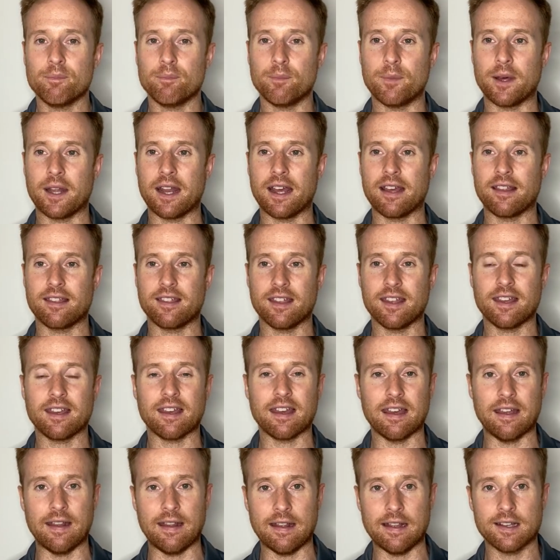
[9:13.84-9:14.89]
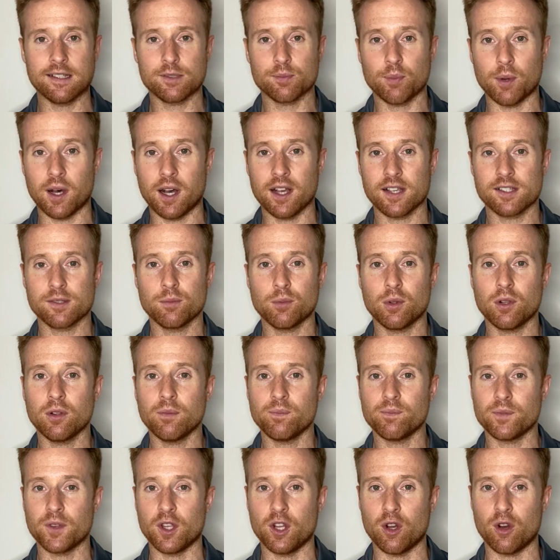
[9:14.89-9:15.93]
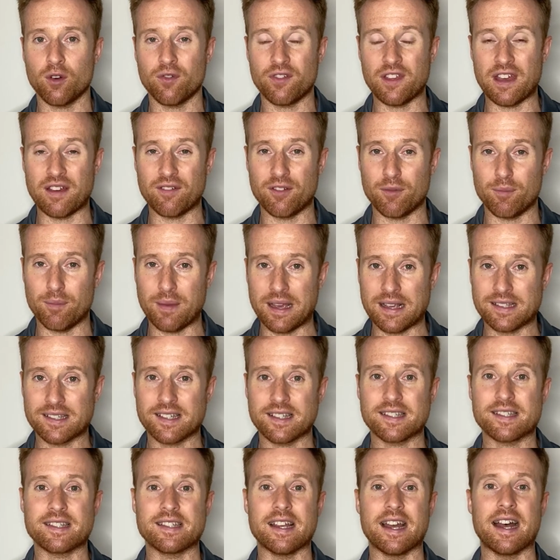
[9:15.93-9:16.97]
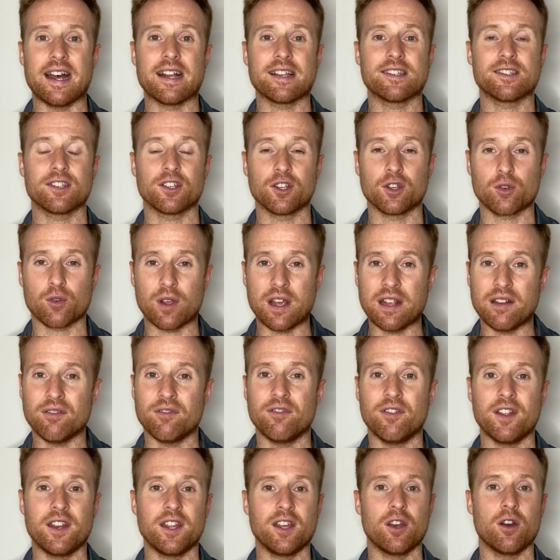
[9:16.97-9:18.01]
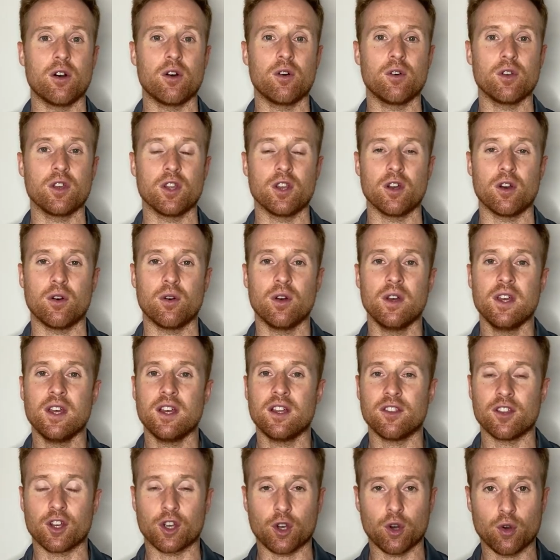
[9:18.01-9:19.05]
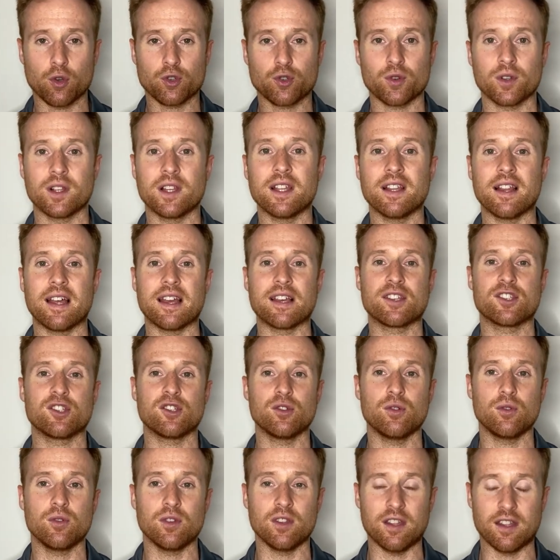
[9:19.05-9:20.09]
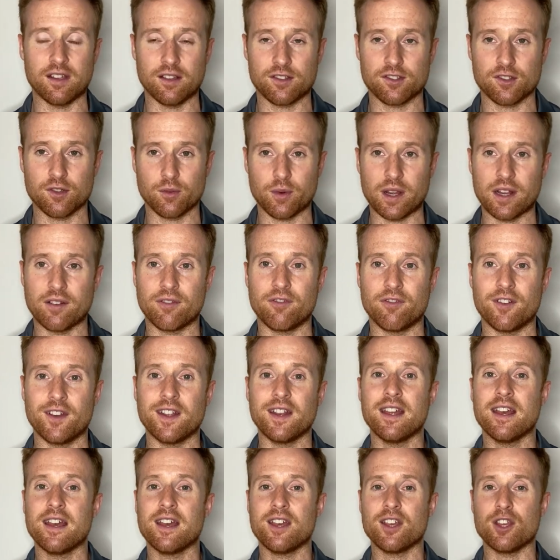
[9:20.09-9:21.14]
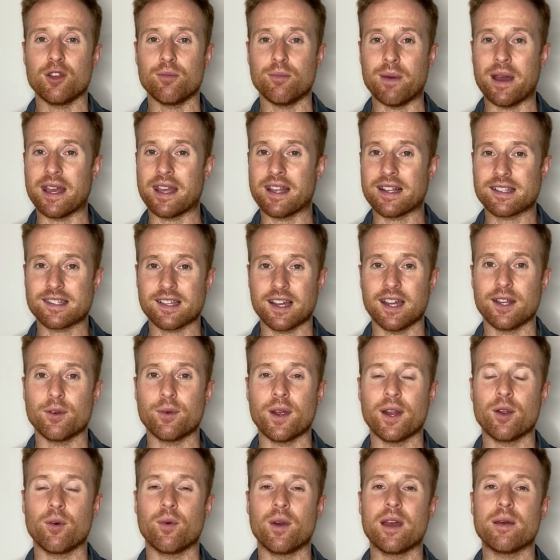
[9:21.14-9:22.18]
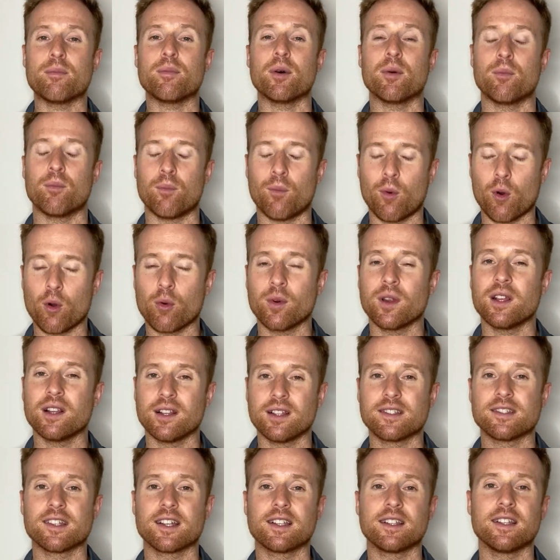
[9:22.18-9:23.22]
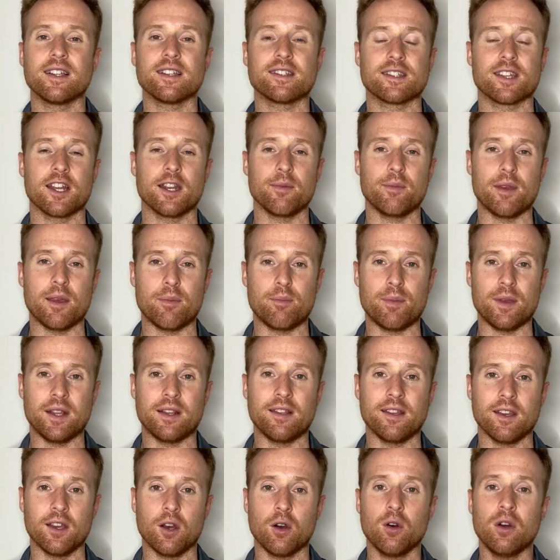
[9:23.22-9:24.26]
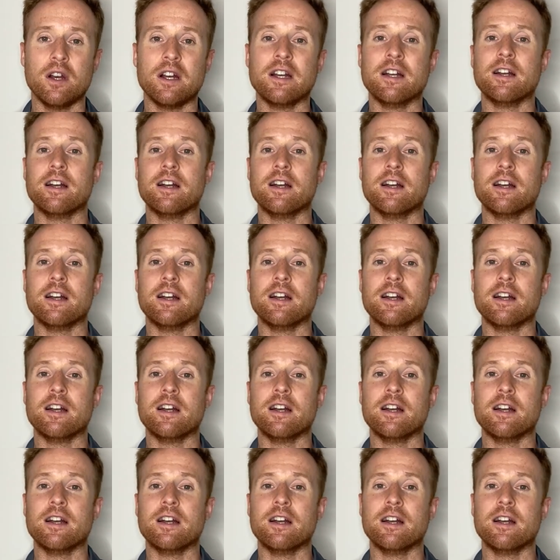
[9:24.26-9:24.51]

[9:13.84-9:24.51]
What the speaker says: but I think it is possible. You know, if you have amazing stats, great video, you know, the coach really likes you, it's the right fit, you might get signed right away, but more realistically, it's gonna be a PTO.